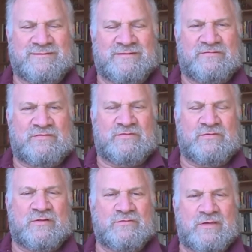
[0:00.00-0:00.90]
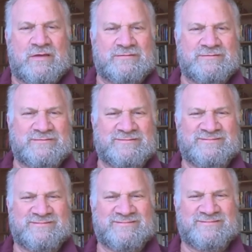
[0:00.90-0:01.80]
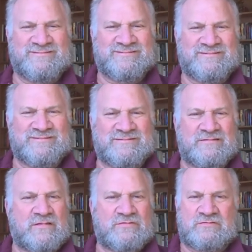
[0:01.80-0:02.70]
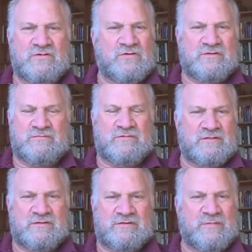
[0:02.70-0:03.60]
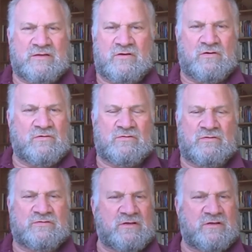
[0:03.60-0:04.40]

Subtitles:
if you see what I'm saying. Nothing dirty really about coal or the